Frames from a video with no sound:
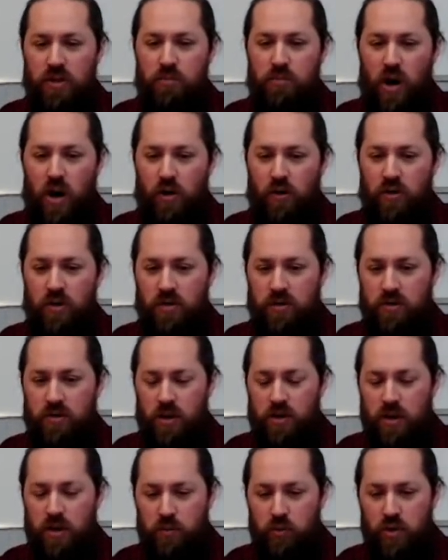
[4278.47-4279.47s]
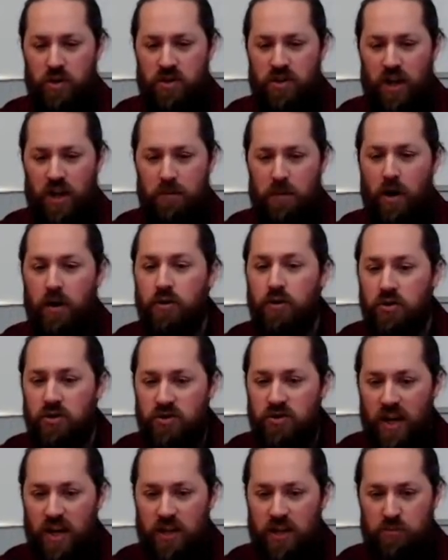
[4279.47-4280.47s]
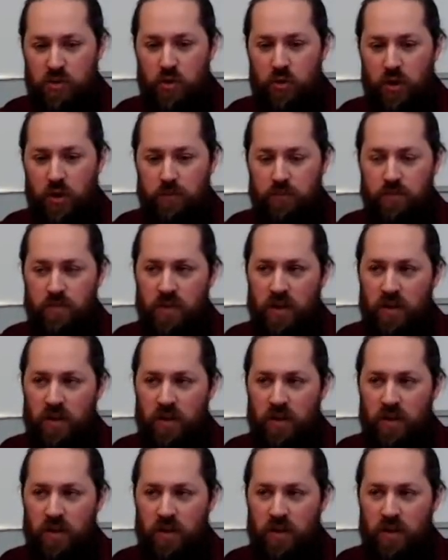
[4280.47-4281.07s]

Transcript: in modern and contemporary time understand beauty.